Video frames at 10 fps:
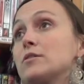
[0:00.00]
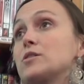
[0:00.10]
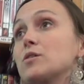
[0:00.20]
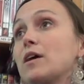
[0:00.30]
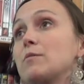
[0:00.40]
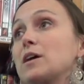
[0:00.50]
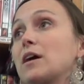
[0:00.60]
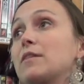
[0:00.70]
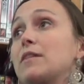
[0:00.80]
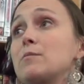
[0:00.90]
so that
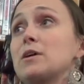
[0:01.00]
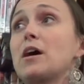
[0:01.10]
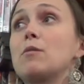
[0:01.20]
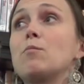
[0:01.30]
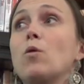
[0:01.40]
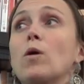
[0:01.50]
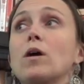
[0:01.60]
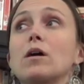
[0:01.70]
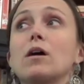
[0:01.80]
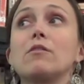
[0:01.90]
they become
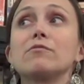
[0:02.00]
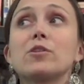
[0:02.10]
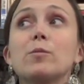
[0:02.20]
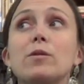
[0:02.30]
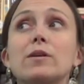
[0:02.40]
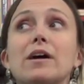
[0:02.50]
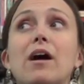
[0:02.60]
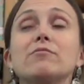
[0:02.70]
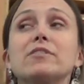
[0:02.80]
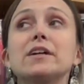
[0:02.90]
more comfortable and
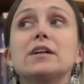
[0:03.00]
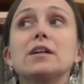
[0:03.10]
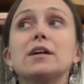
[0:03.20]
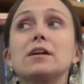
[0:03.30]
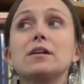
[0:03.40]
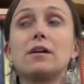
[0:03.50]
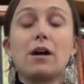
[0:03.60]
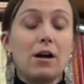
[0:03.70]
confident in